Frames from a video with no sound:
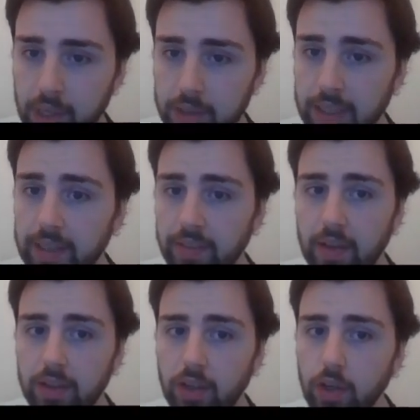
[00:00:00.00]
So
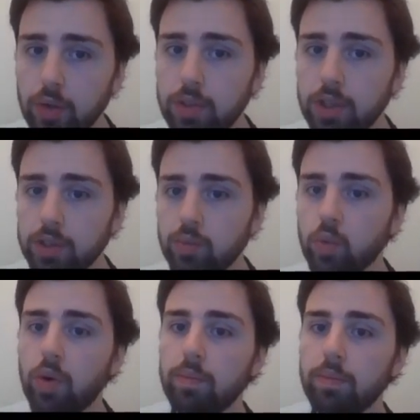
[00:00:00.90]
Google doesn't
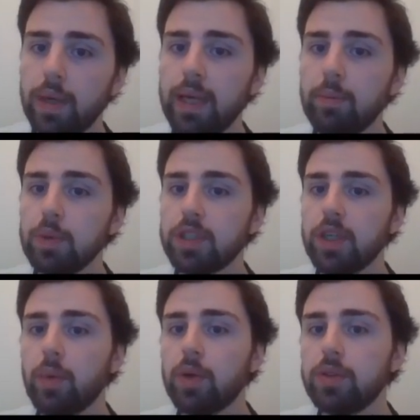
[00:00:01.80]
want people to
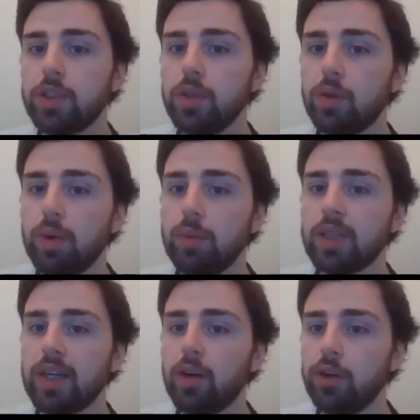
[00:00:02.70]
go onto your
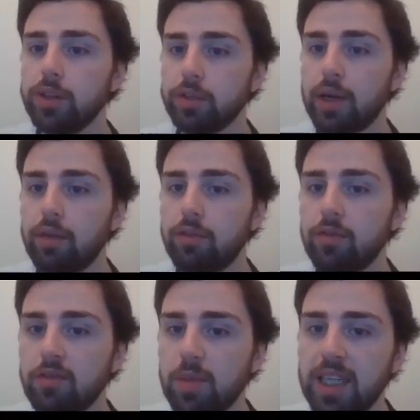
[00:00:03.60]
website and hunt around for
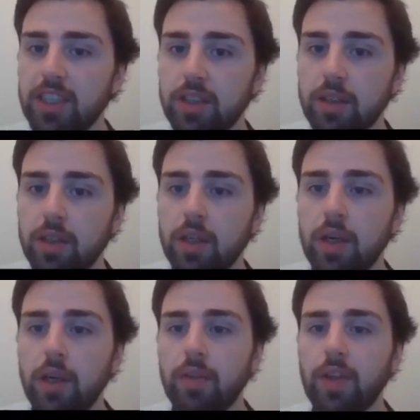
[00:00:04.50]
information.
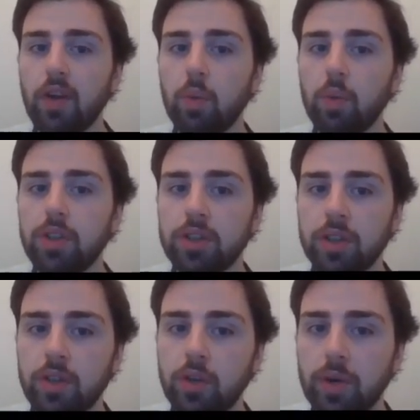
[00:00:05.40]
They don't want you to
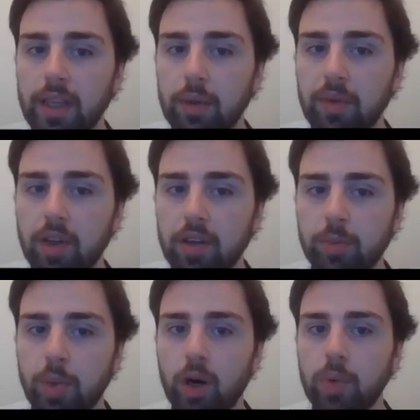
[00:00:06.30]
annoy them with loads
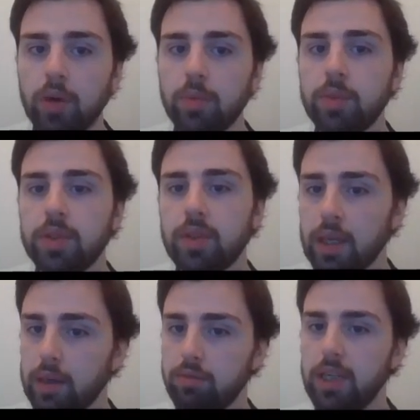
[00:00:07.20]
of pop-ups.
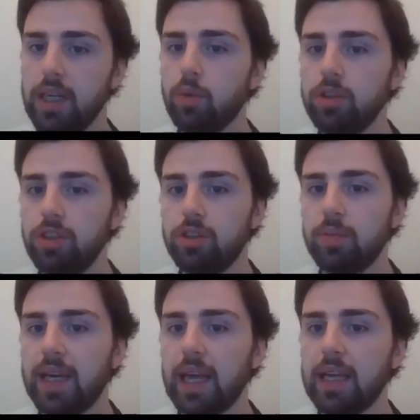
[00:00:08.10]
They really want you to
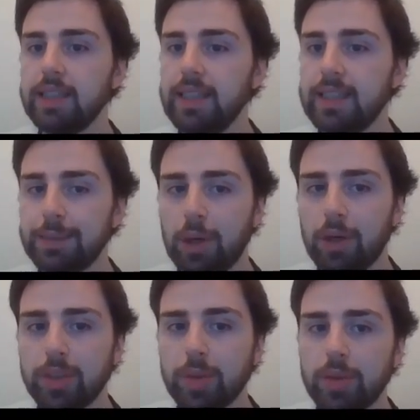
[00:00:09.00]
make it as easy as
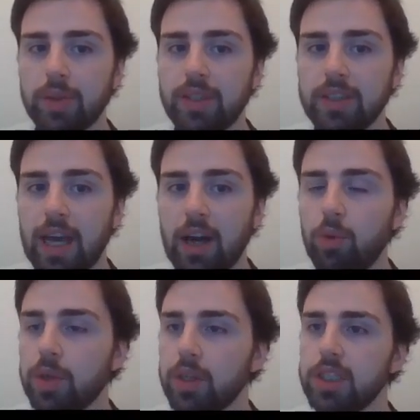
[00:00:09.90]
possible and to
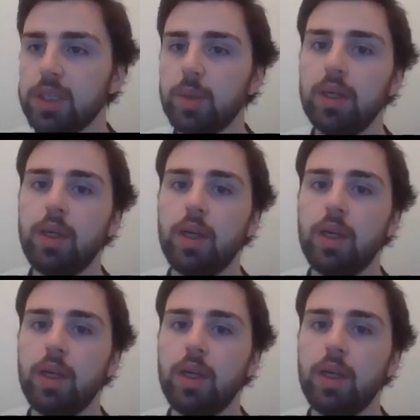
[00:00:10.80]
help the customer.